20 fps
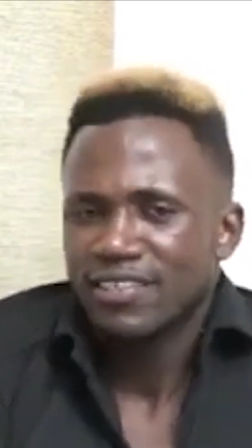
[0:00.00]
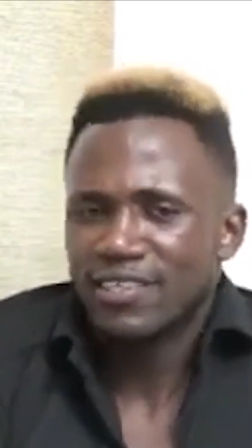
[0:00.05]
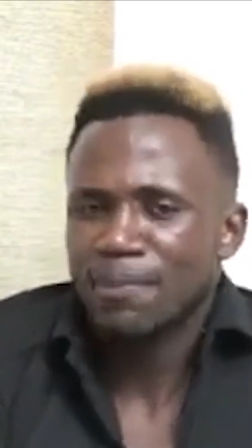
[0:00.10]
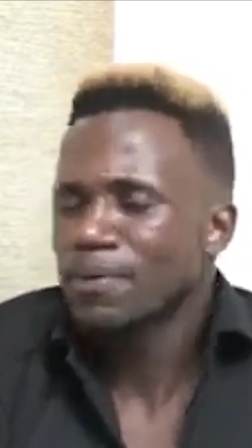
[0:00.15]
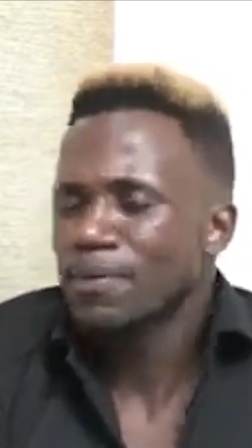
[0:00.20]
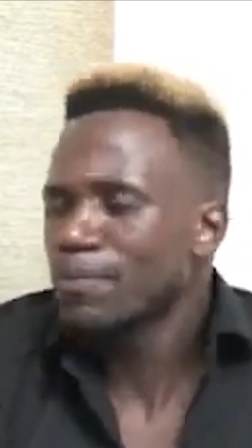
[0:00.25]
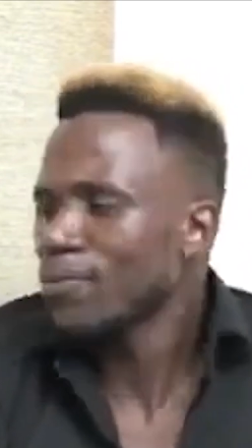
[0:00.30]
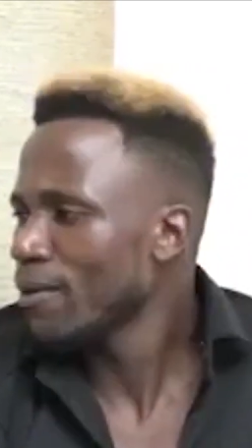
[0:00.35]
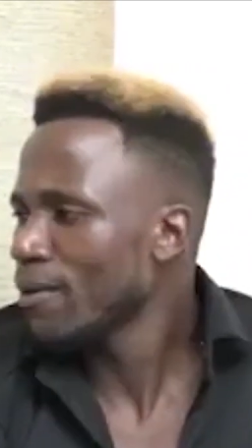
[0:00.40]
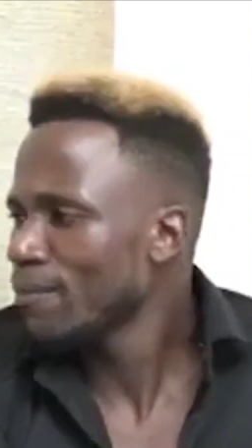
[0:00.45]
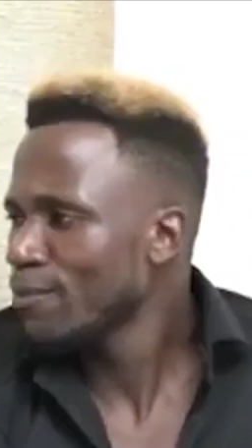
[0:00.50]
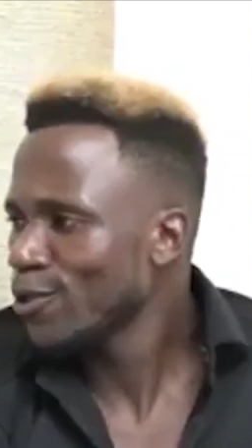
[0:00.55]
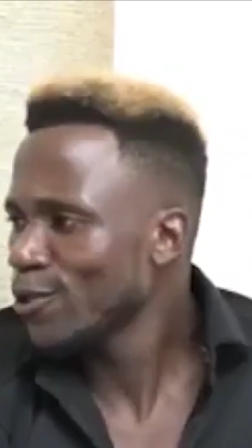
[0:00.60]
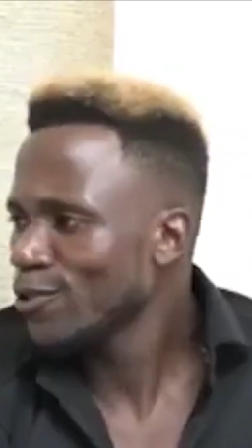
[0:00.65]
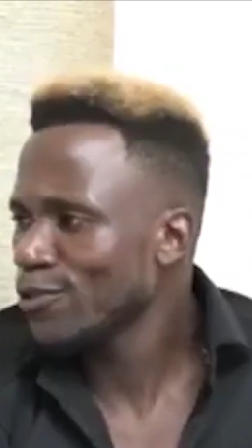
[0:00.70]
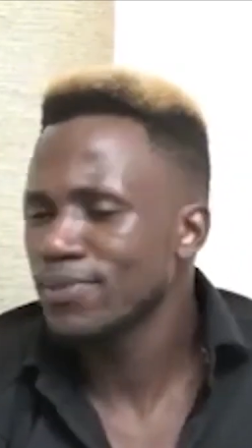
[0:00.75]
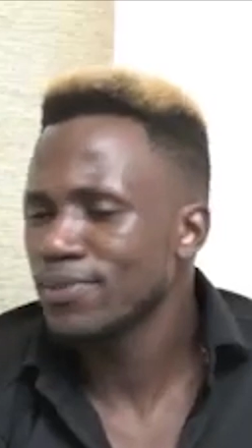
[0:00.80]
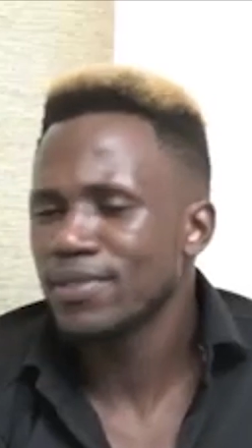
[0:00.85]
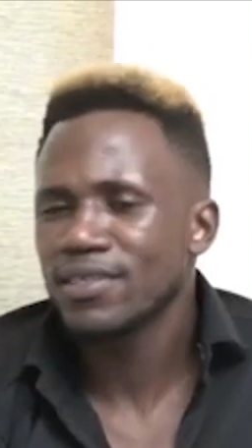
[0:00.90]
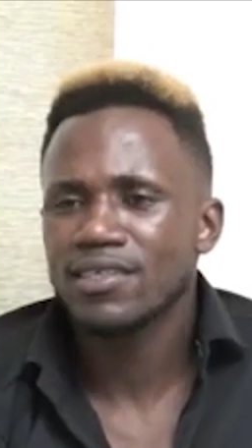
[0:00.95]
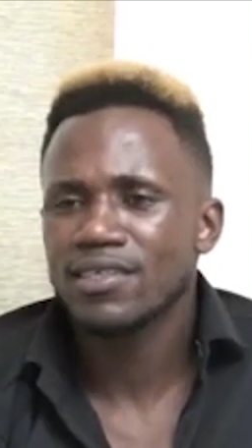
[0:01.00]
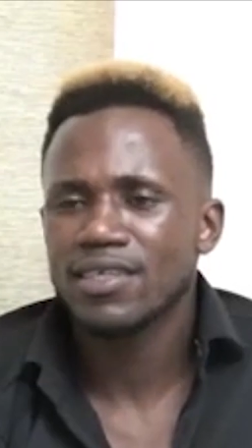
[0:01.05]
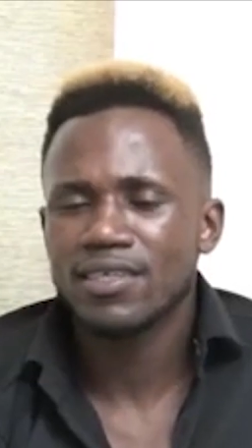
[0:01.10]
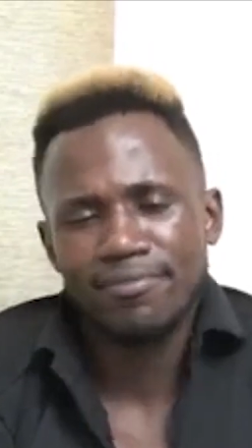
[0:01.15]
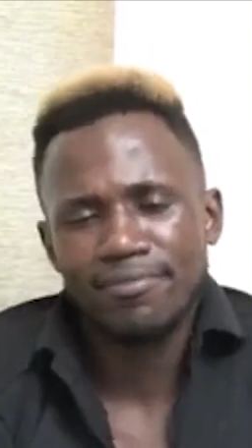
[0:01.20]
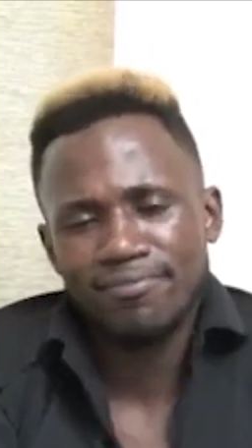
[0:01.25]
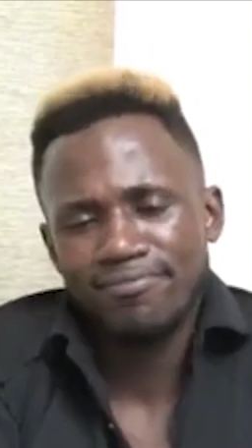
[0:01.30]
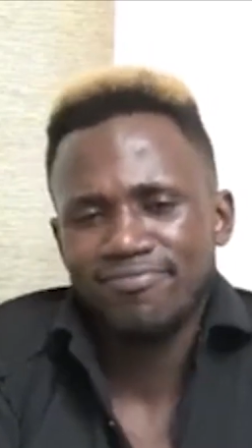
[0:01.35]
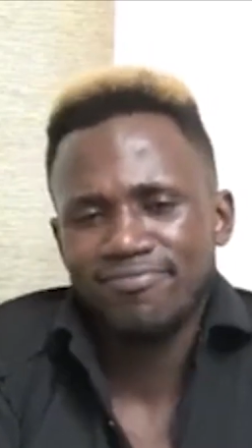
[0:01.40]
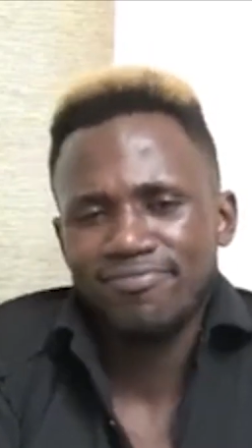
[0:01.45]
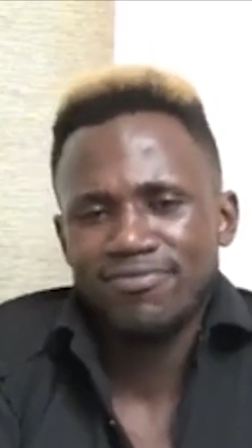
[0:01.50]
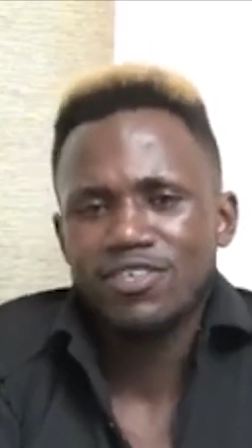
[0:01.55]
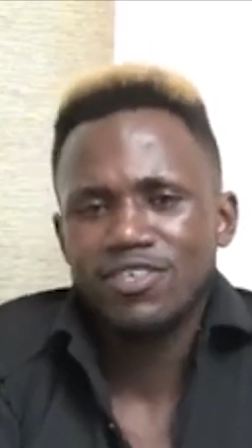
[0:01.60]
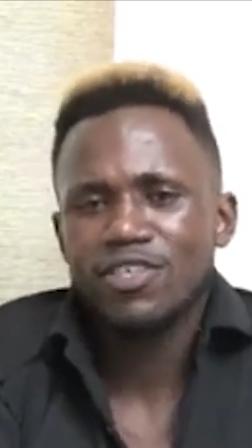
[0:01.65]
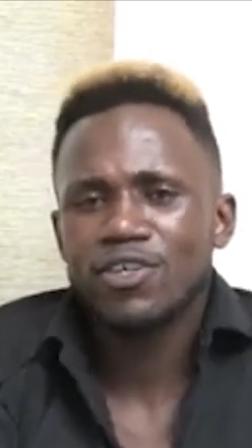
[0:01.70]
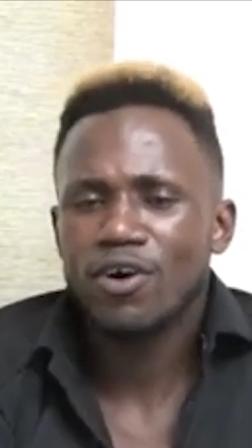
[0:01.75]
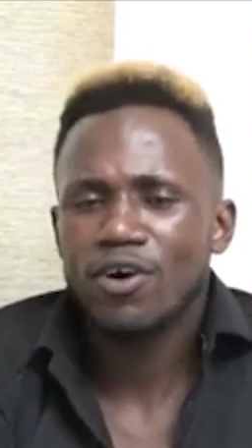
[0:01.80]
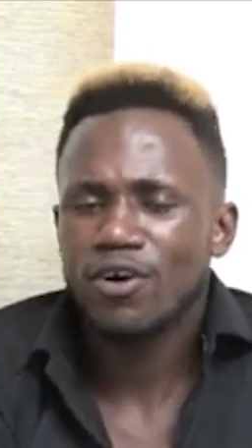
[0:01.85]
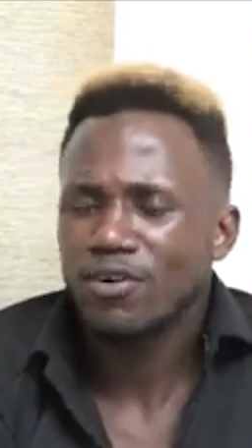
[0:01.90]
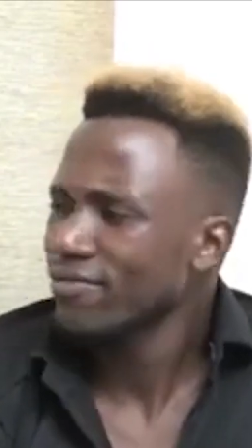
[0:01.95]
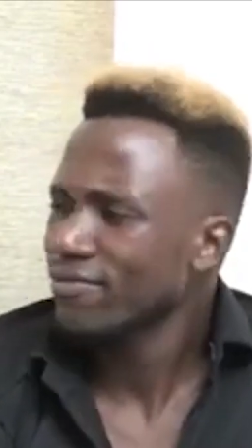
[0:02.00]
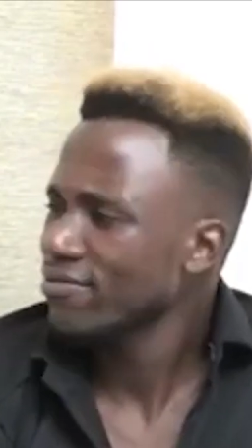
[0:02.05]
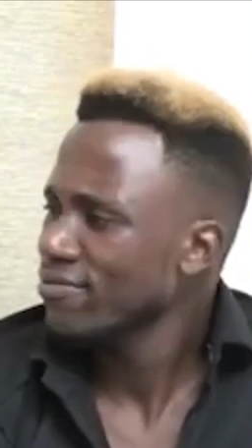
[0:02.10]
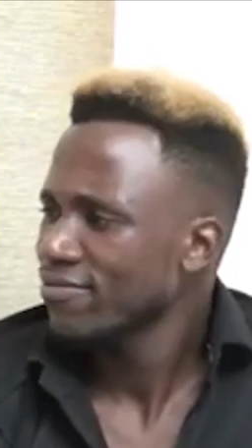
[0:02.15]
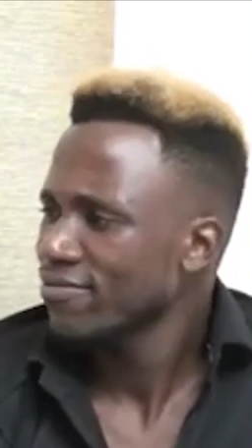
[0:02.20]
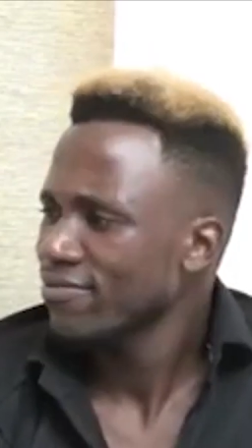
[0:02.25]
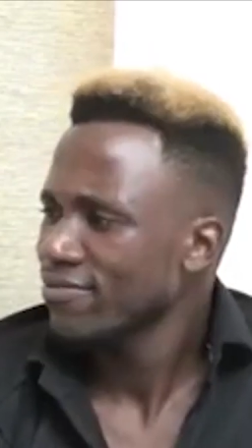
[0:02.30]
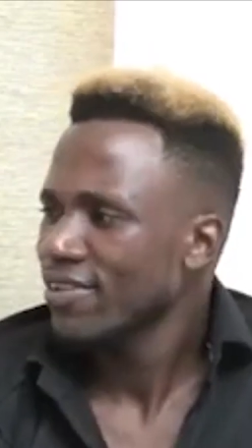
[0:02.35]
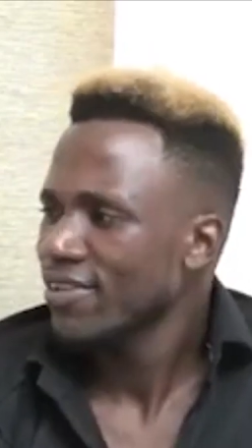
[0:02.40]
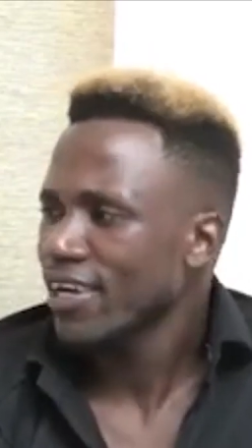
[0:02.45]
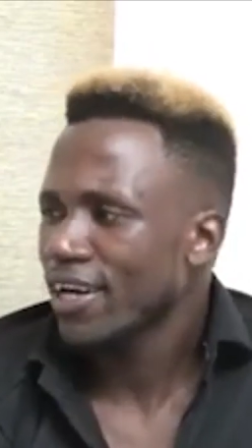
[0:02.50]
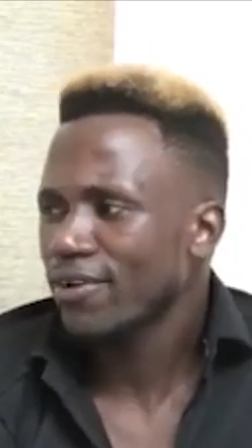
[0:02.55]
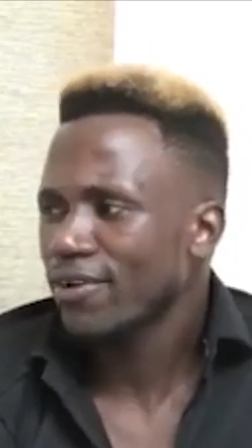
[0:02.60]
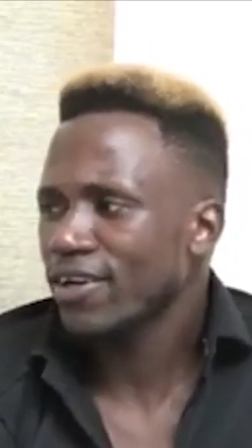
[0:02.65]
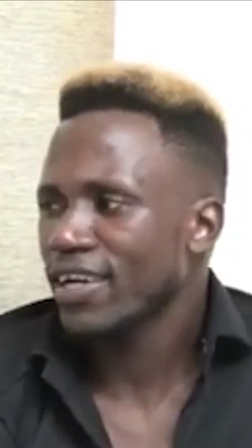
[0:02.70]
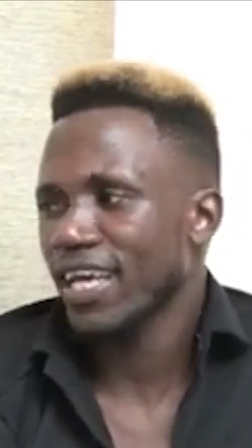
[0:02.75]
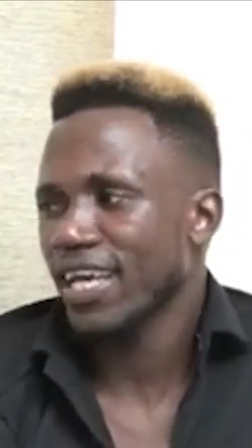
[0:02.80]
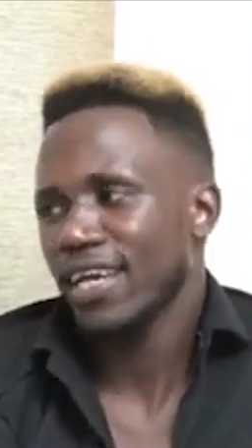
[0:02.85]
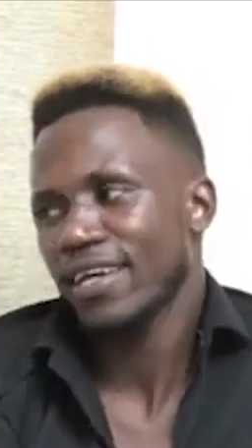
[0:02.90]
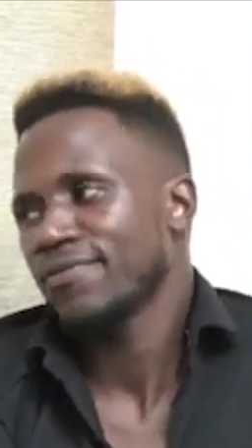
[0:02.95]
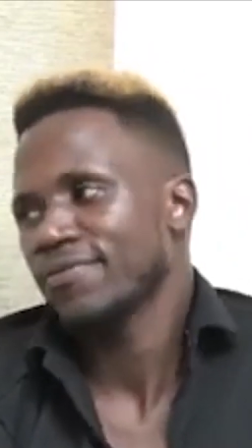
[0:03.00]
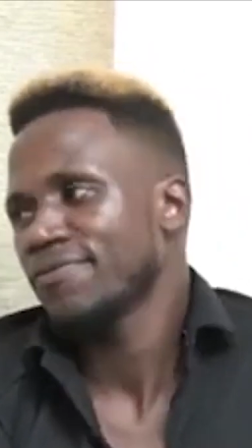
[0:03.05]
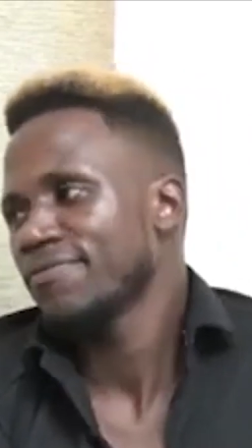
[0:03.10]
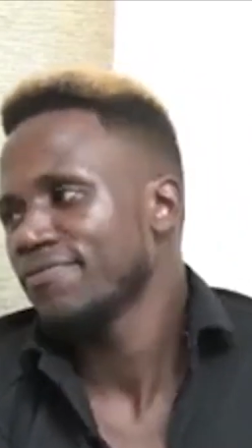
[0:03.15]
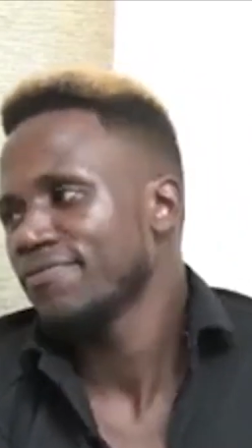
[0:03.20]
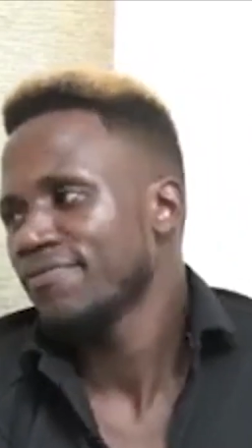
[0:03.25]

Some people abuse me and, you know, I don't care.